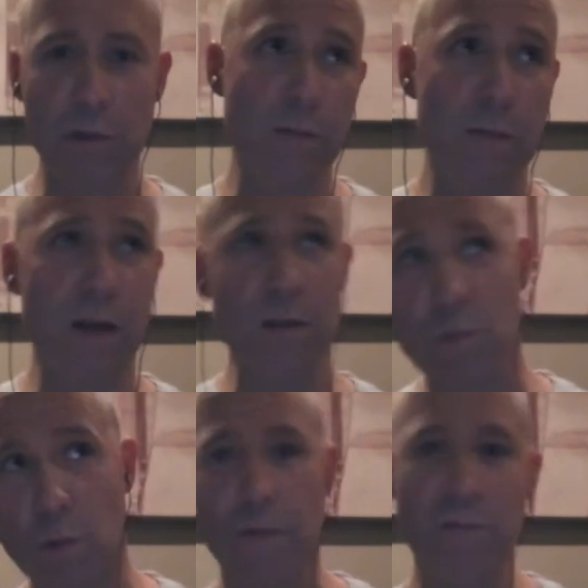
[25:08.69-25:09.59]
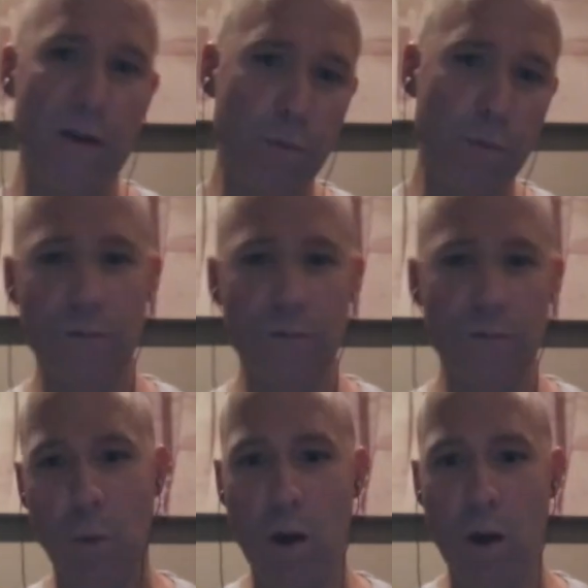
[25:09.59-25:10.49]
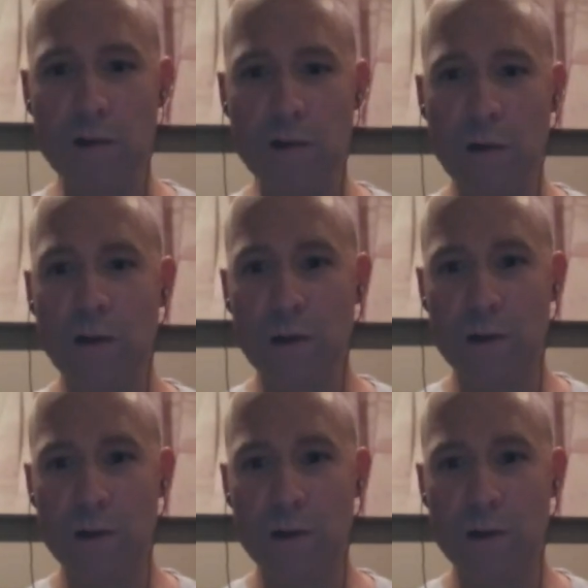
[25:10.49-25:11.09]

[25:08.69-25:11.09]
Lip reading: is about 25.4 watts.